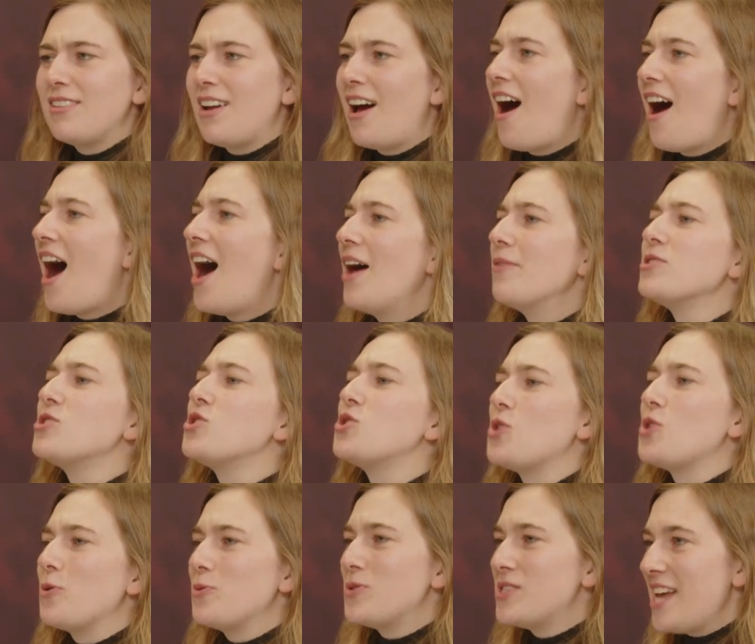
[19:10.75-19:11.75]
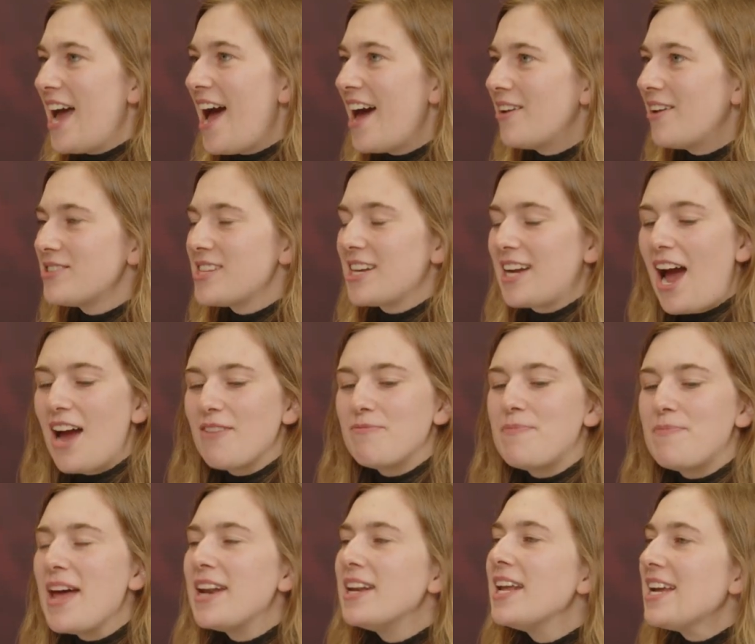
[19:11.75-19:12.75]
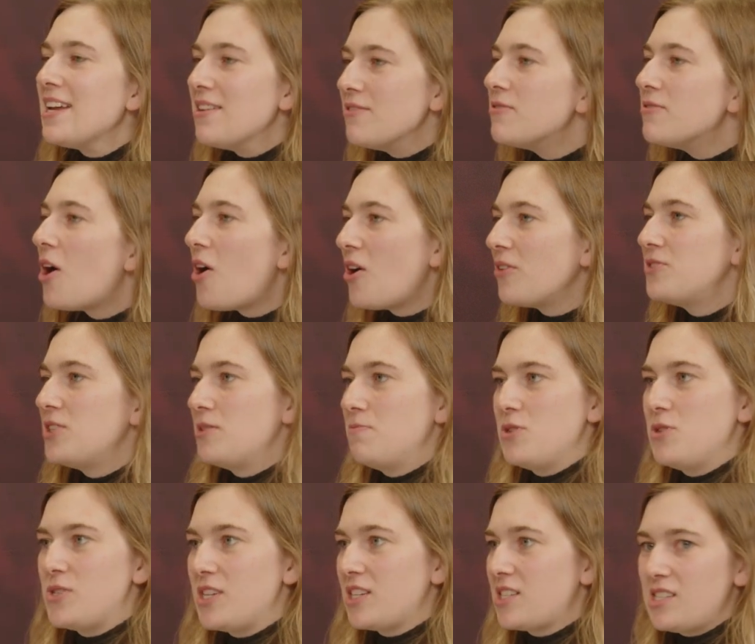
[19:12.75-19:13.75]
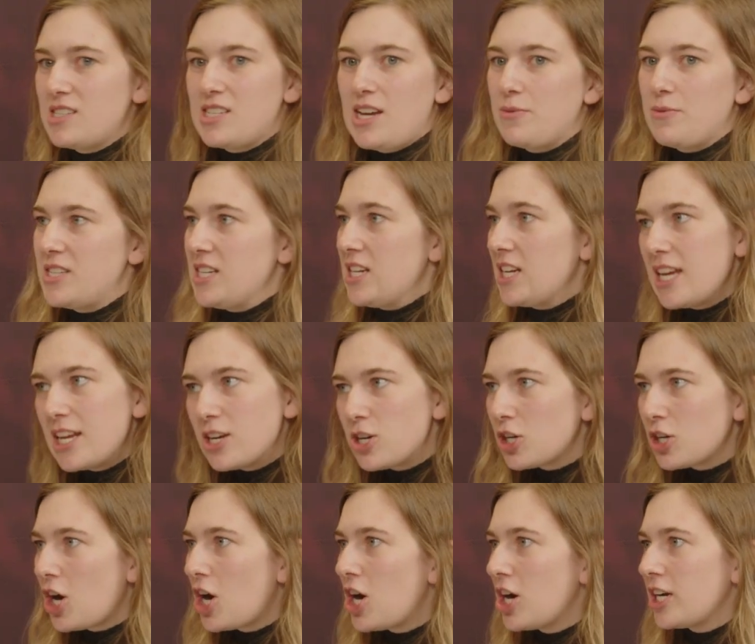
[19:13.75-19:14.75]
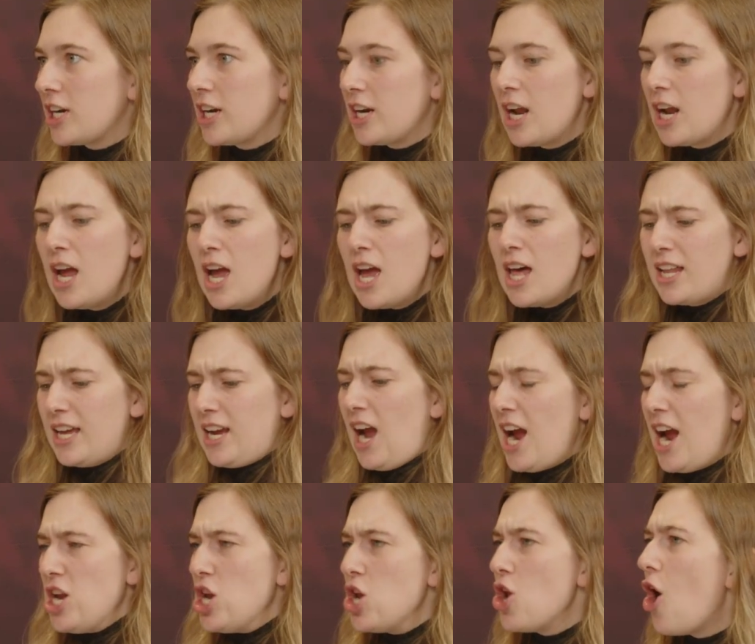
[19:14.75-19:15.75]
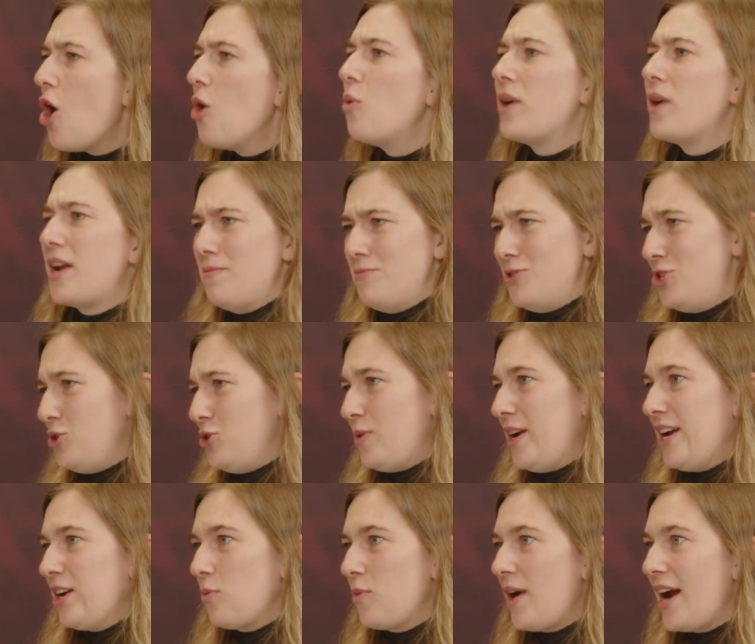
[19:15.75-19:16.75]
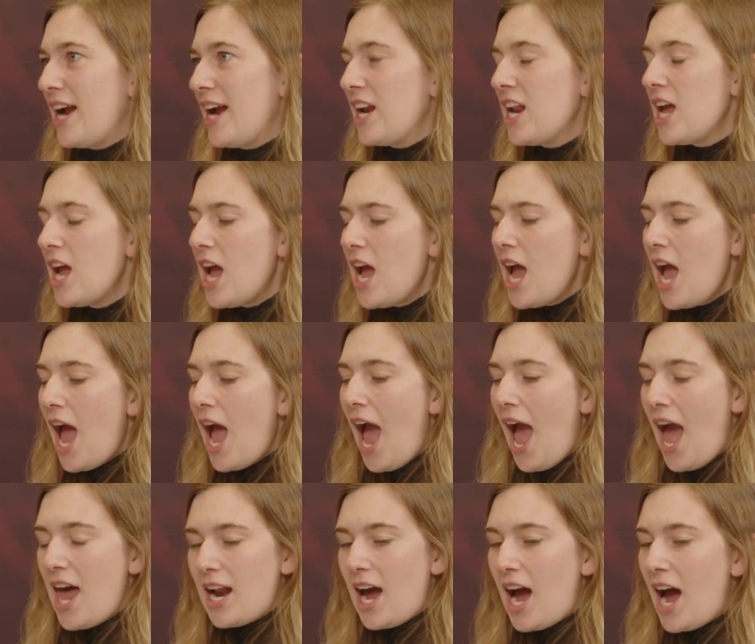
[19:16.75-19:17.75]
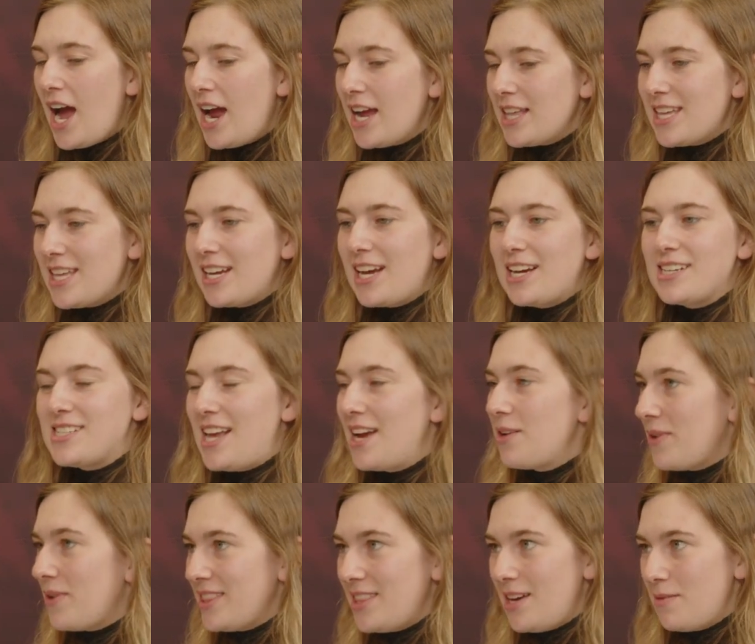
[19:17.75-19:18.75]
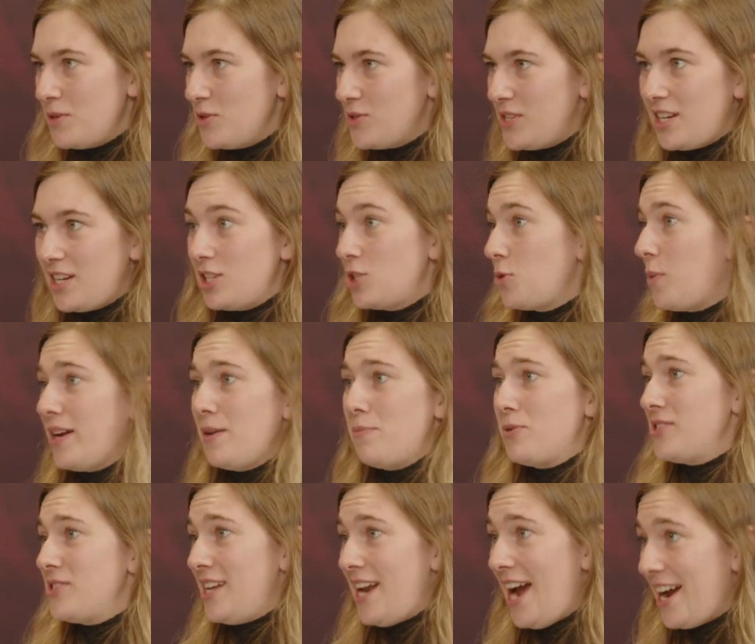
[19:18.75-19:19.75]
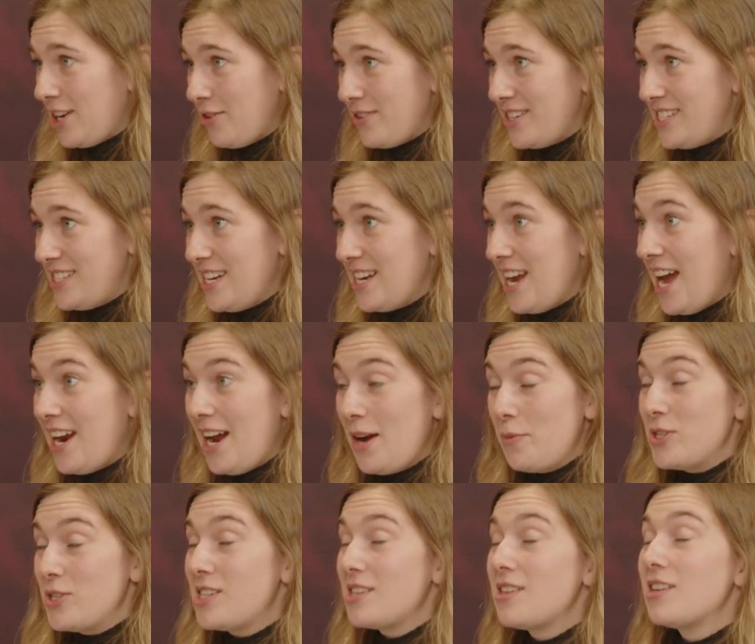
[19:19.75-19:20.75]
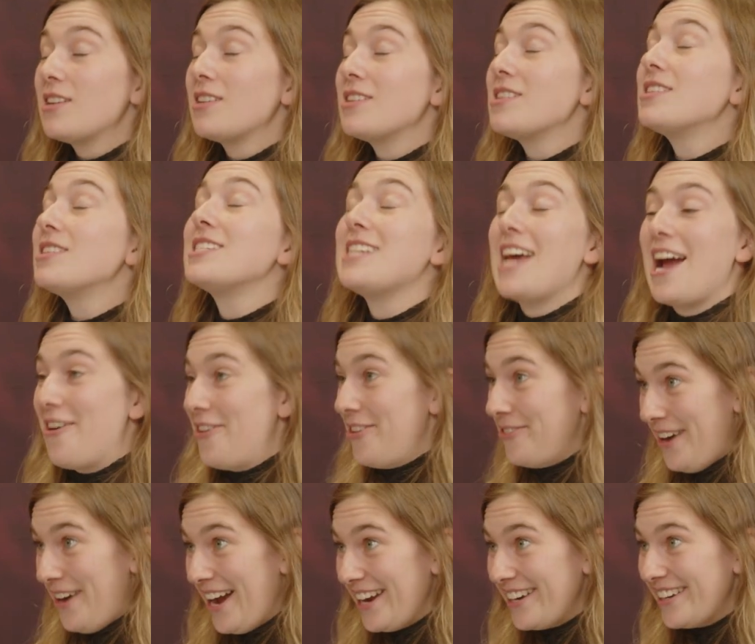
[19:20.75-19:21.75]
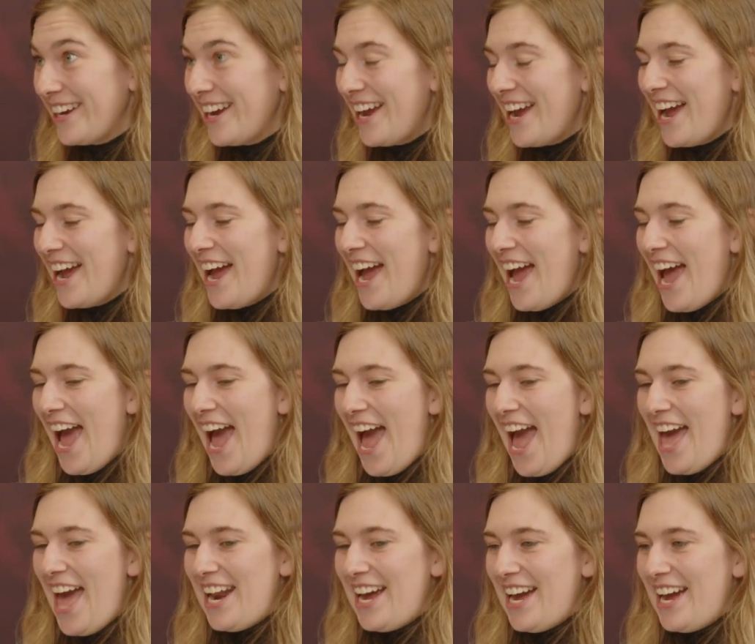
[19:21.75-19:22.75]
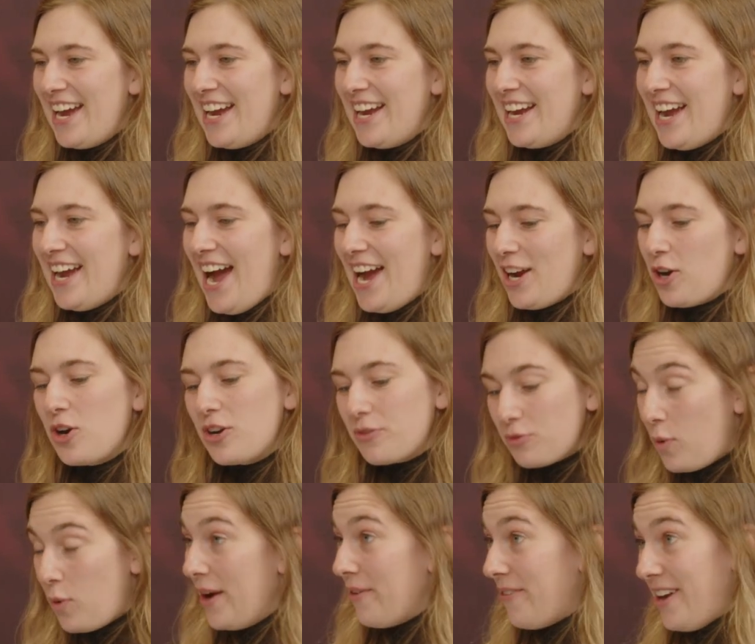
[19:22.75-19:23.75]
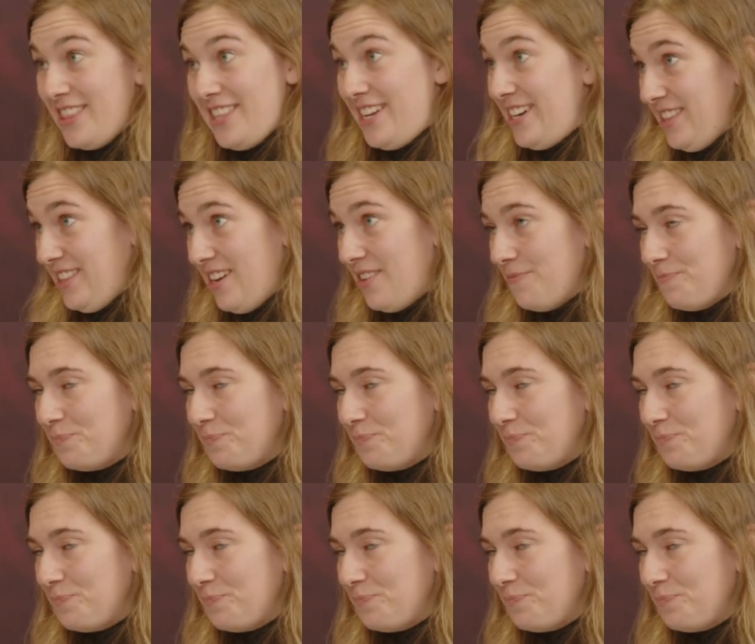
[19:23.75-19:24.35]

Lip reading: I was so set. It was like, I've been involved in music since I was in kindergarten. Like, I know what I'm doing, right? And I think I sight read that music at a 20% accuracy, and I was terrified. And I could have quit right then and there.